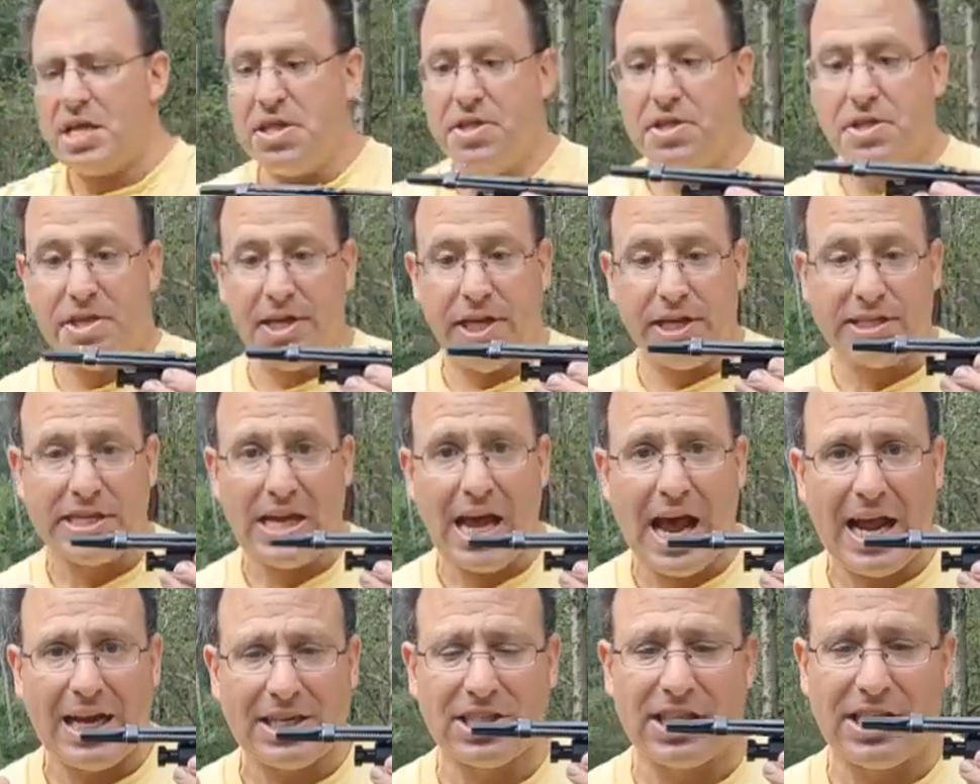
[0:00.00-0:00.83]
this
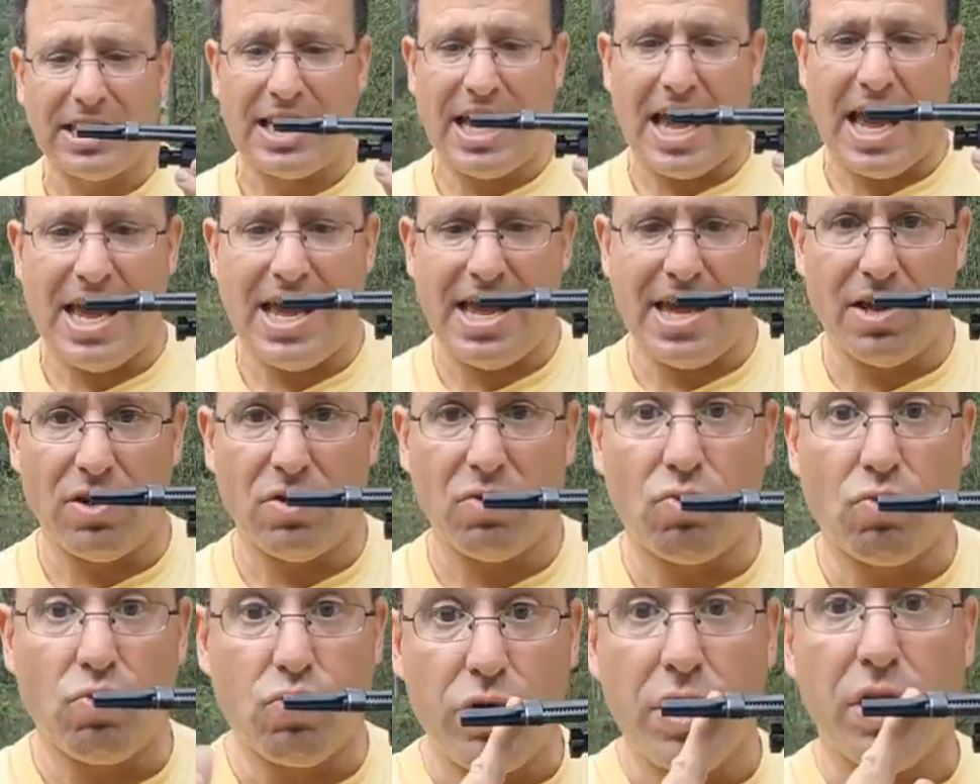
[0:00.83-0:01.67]
has to get hit
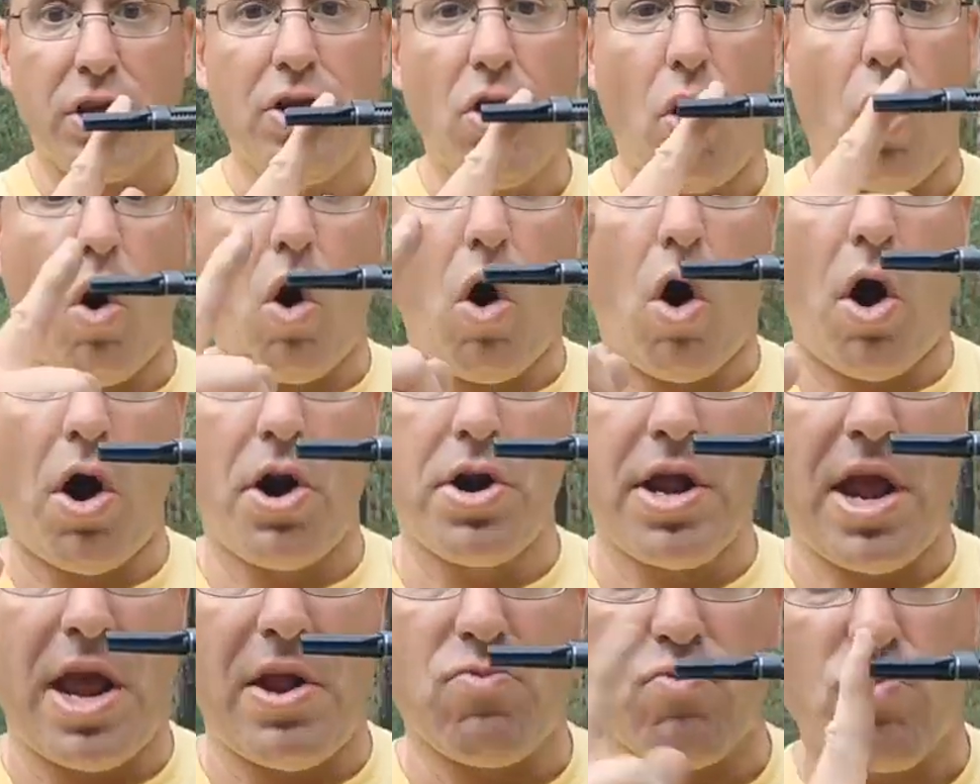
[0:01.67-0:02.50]
really
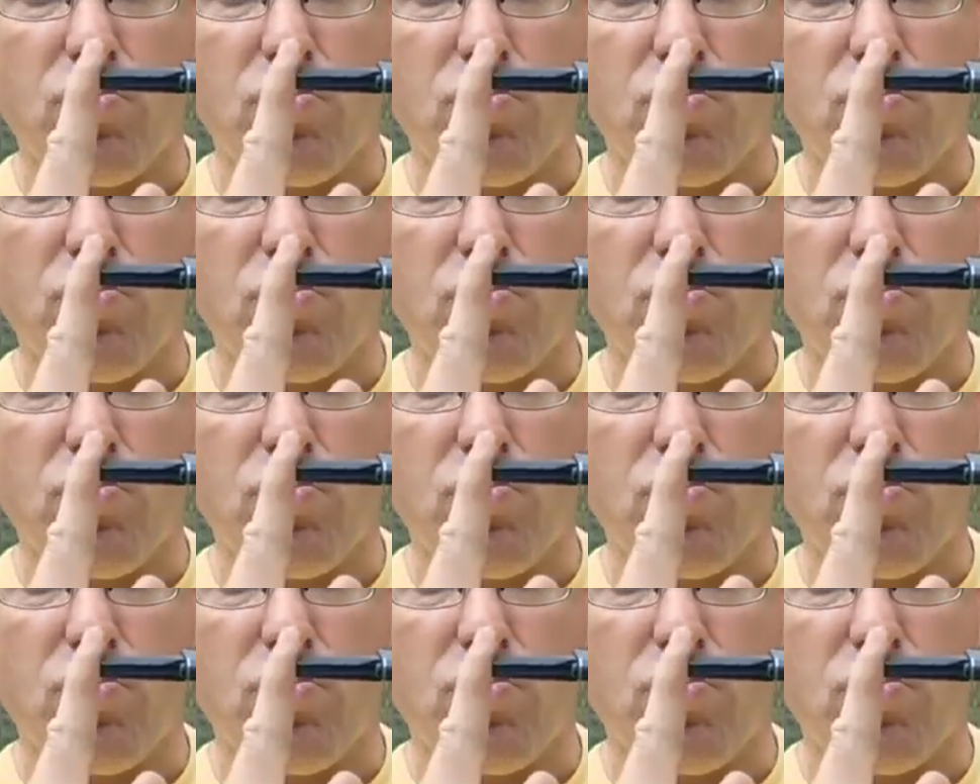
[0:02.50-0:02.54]
hard and